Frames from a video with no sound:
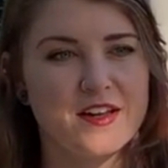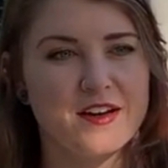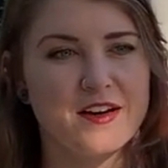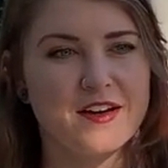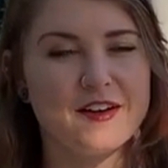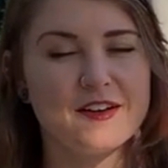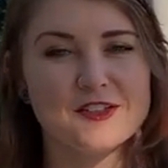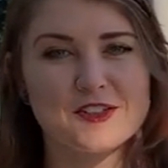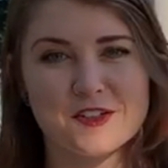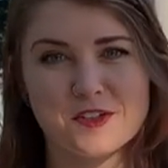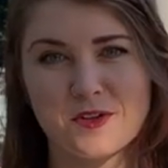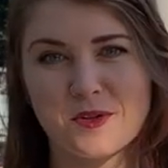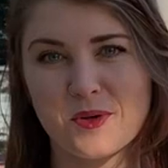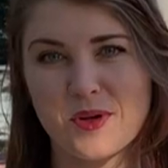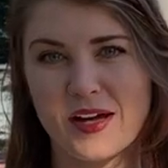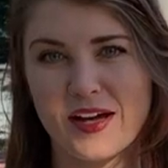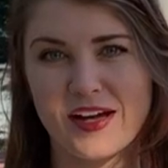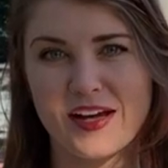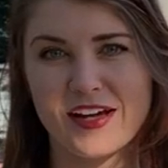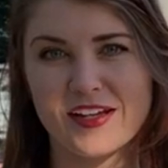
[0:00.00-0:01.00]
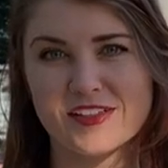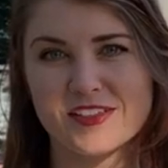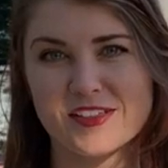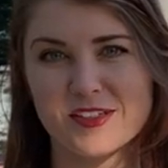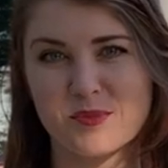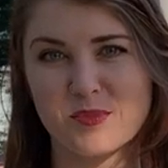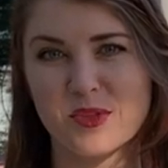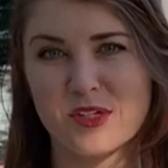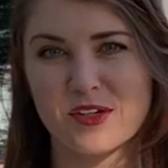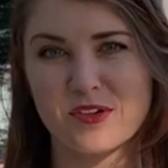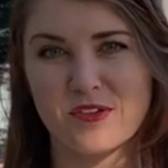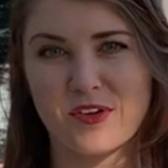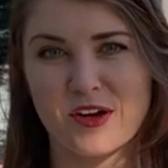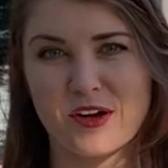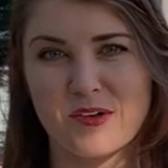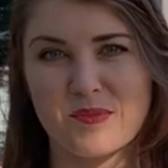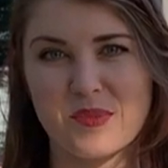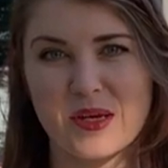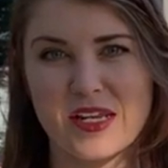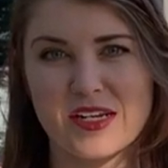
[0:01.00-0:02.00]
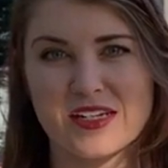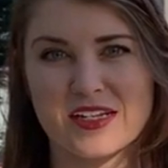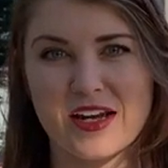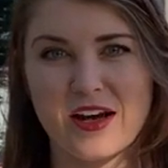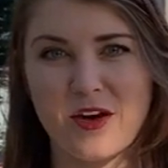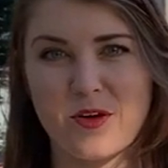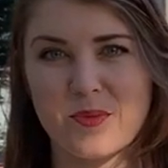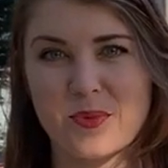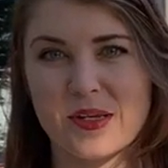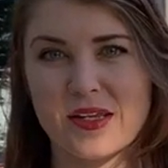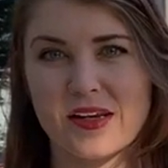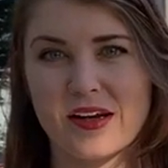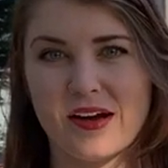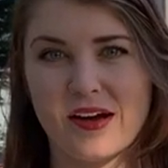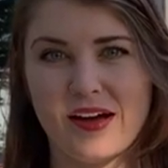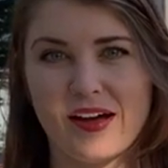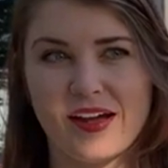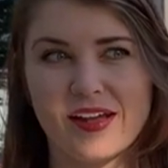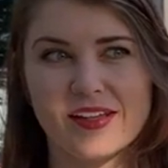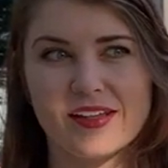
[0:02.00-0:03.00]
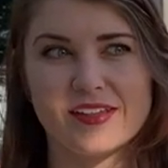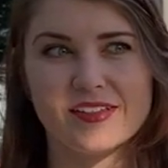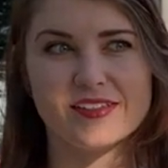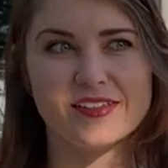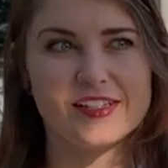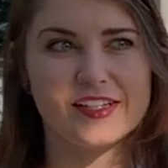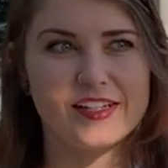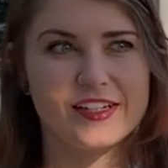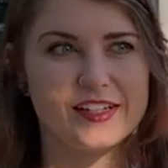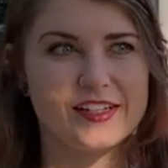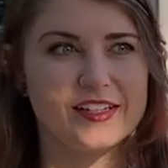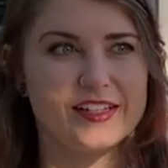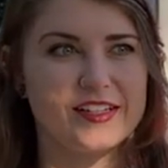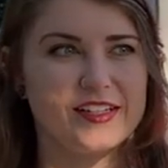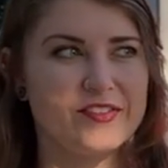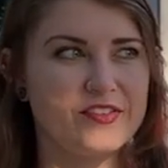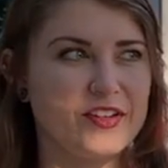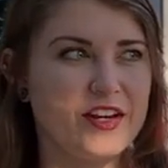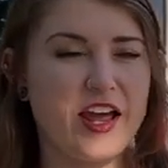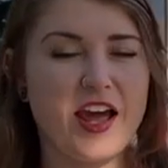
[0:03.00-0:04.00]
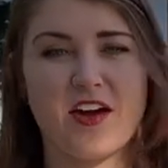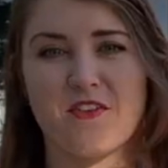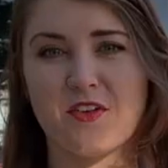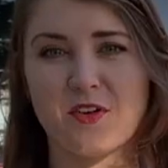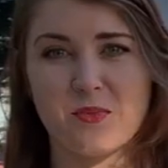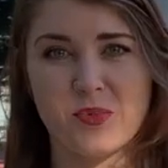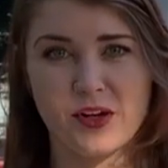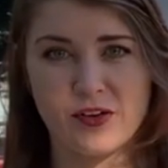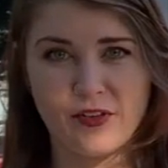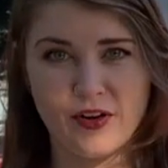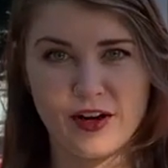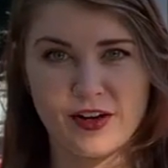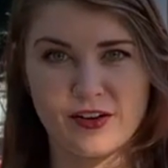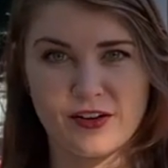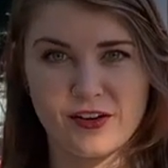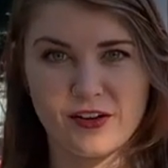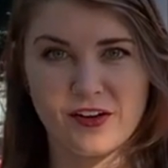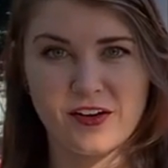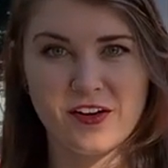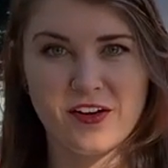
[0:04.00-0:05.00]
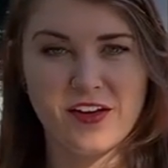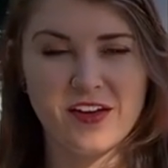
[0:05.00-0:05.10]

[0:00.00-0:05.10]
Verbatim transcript: I also had somebody recommend a helmet I didn't even have on my radar